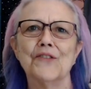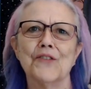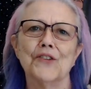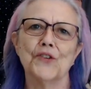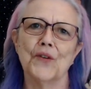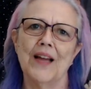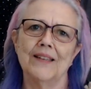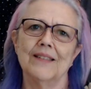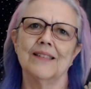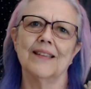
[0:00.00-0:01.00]
the
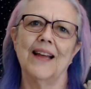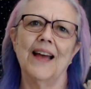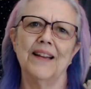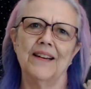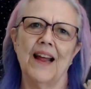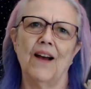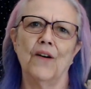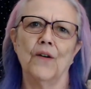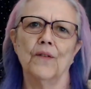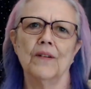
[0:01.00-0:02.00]
trends and
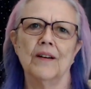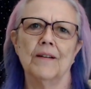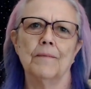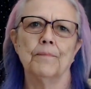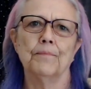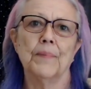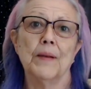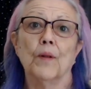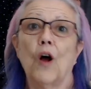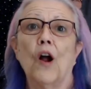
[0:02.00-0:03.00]
how
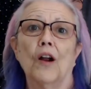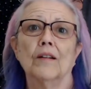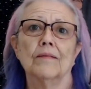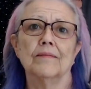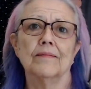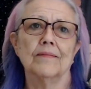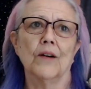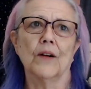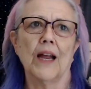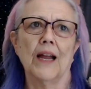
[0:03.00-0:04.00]
people are.
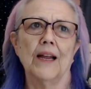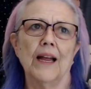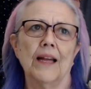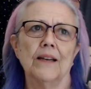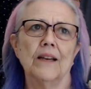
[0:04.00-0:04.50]
Okay, and